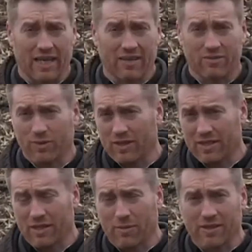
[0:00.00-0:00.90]
gains. And when you
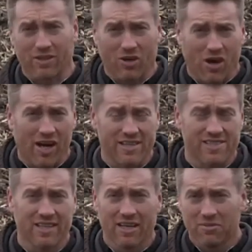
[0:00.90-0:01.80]
think about the
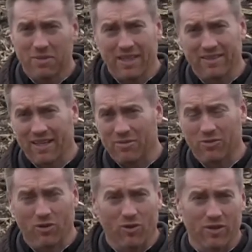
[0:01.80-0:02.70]
cost, many
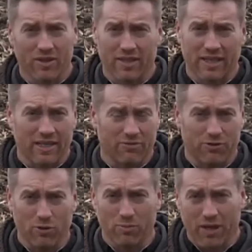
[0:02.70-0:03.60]
times you're only looking at a
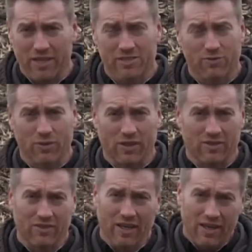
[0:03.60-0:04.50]
few bucks for
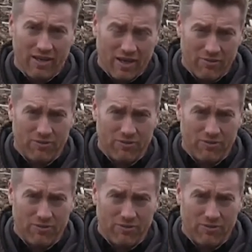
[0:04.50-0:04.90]
these uh,